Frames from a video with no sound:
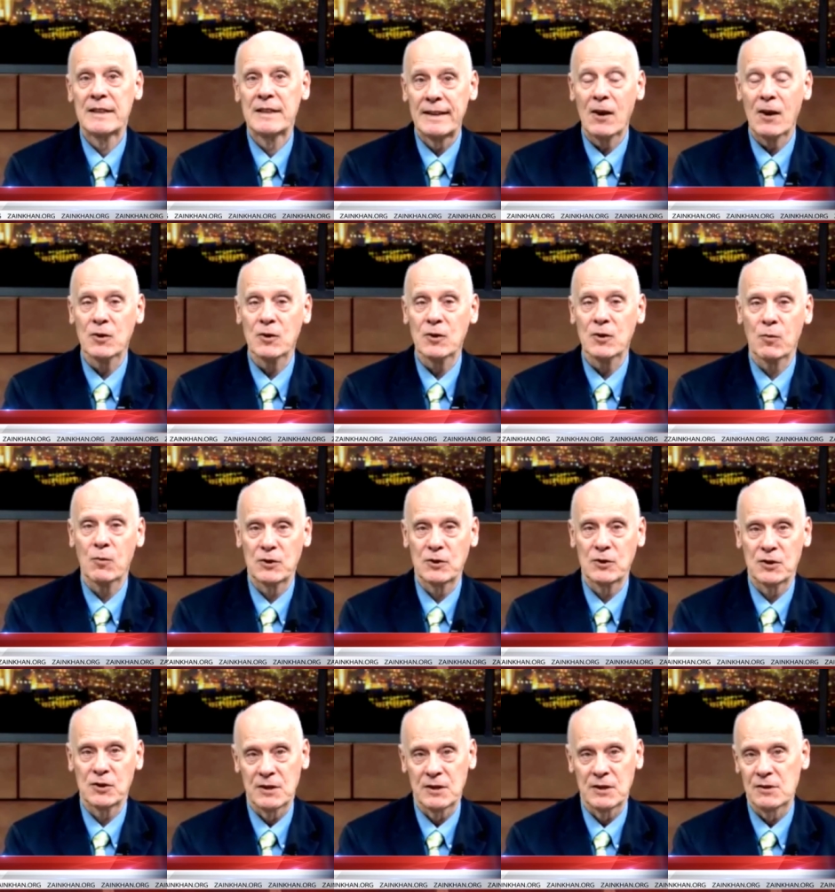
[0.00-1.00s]
Now the
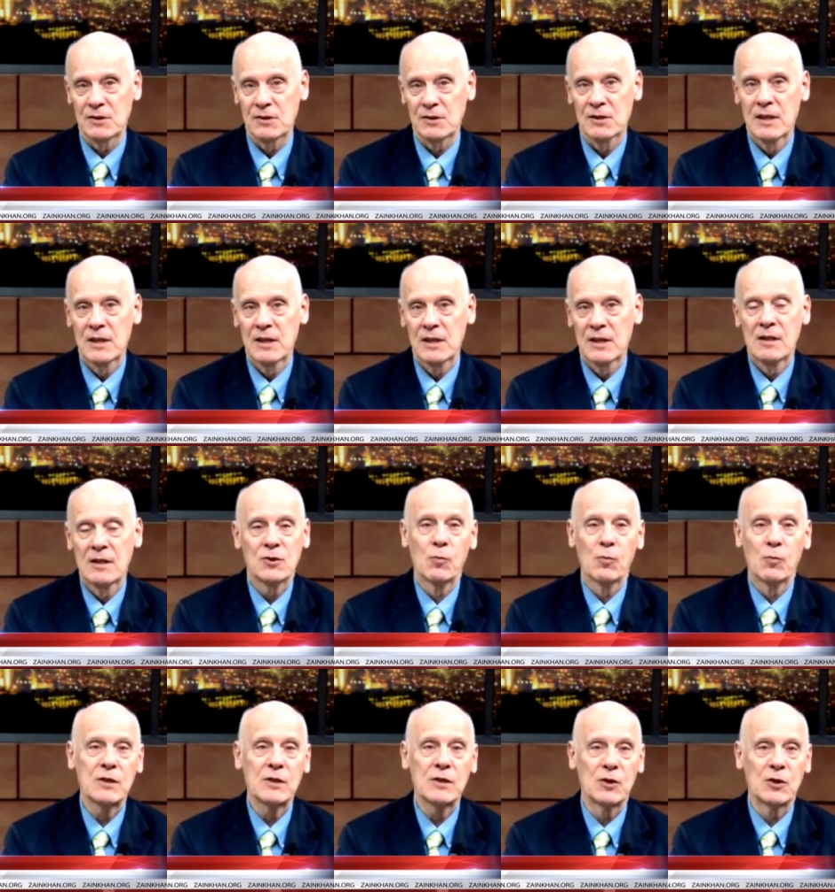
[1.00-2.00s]
question is, to
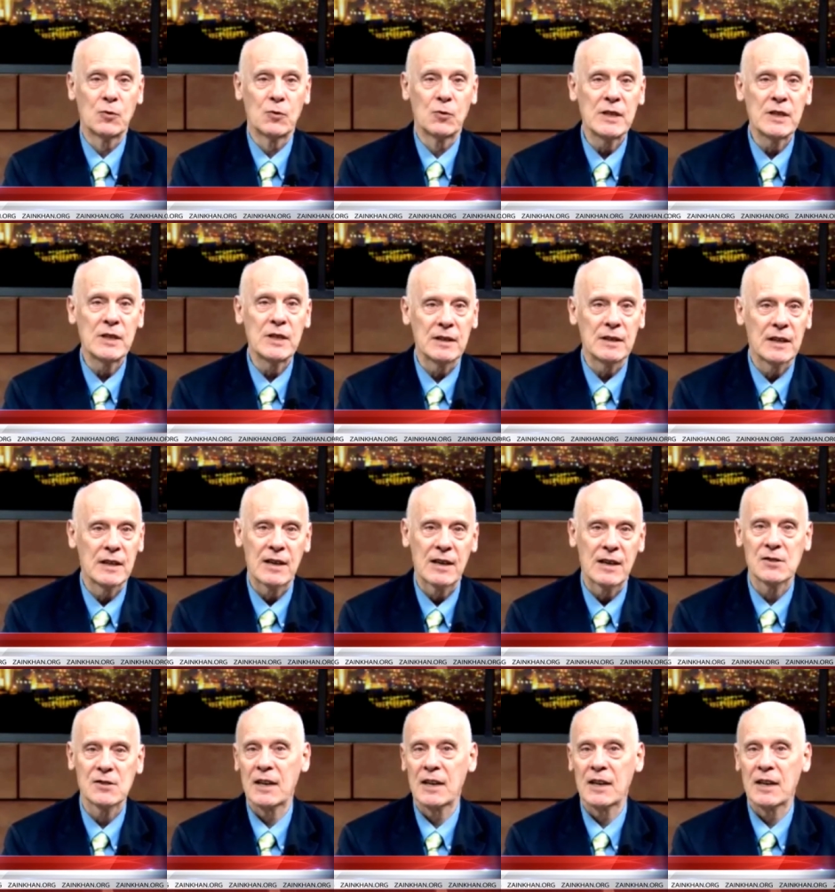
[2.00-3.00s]
what degree
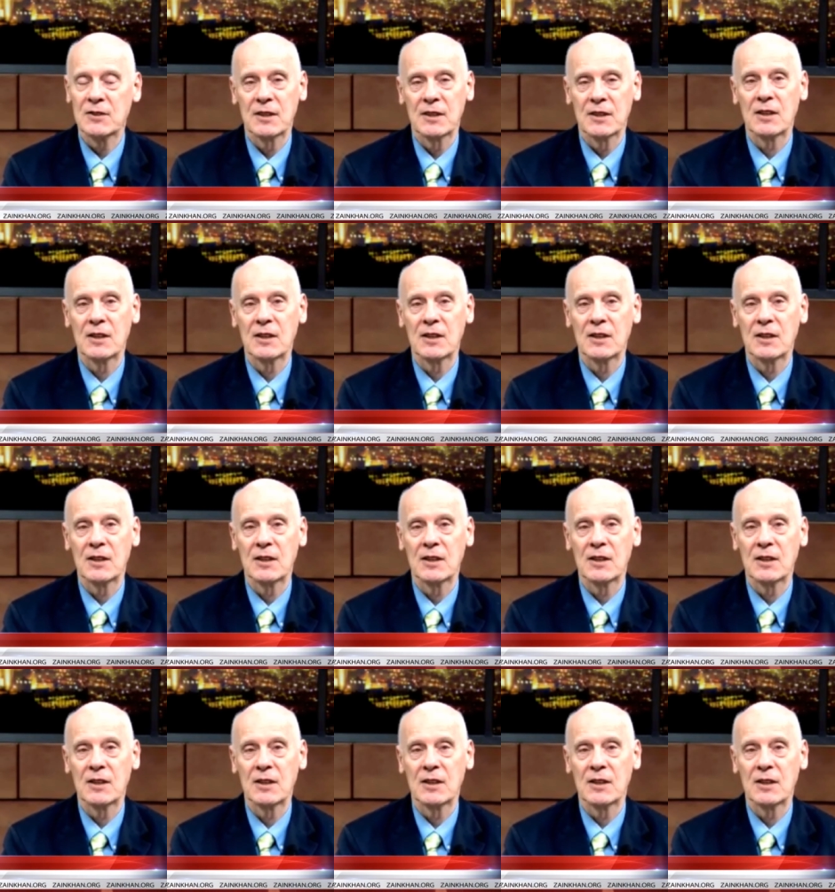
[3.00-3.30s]
has that